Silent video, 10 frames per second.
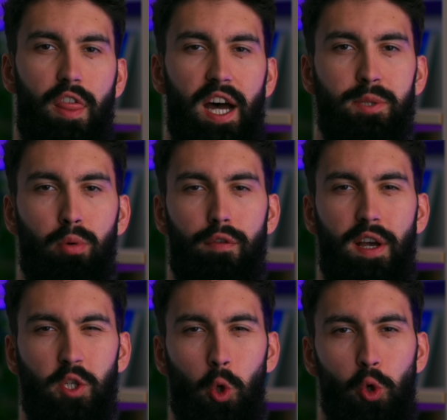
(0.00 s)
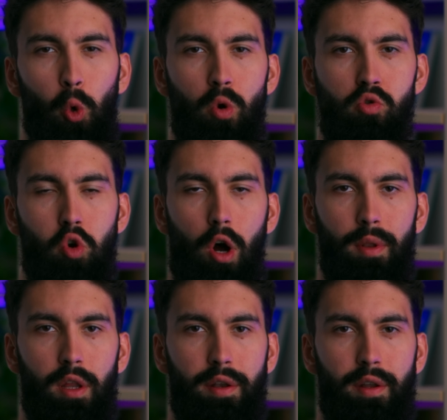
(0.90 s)
That's Professor Jorn
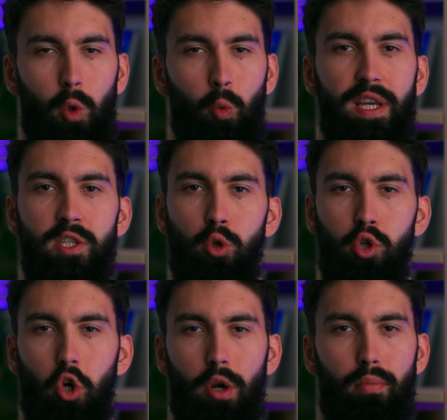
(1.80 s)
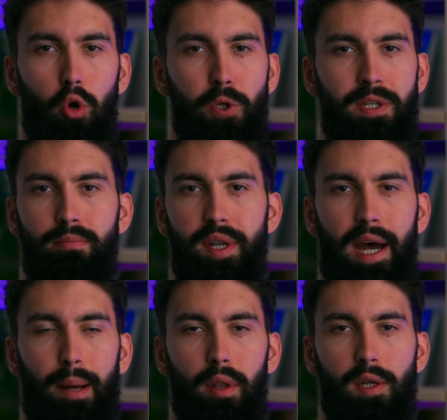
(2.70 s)
Trommelin, researcher in protein
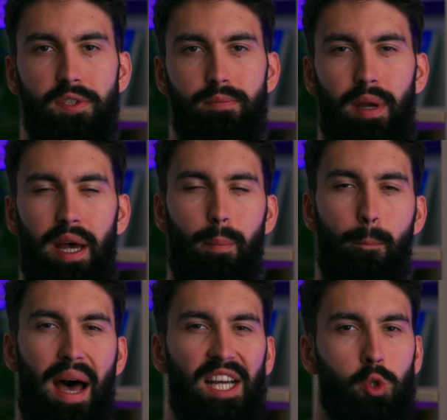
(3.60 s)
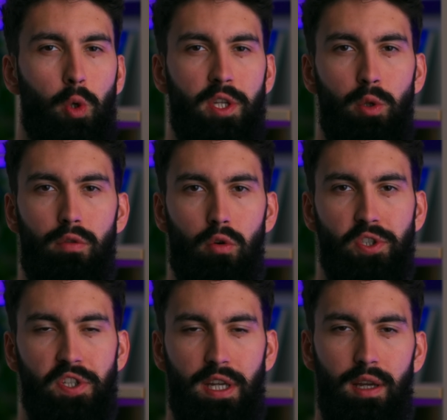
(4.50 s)
metabolism at Maastricht
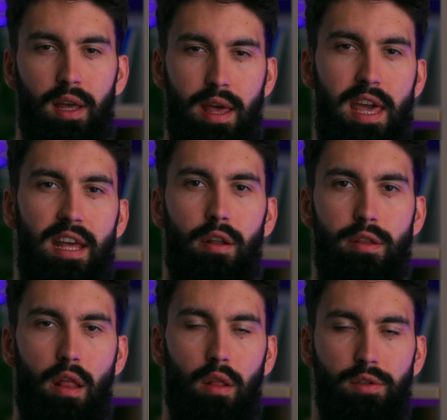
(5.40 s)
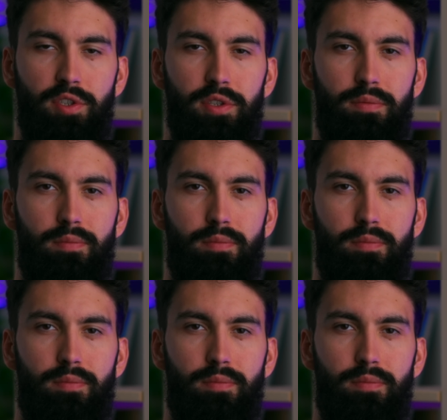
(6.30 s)
University in the Netherlands.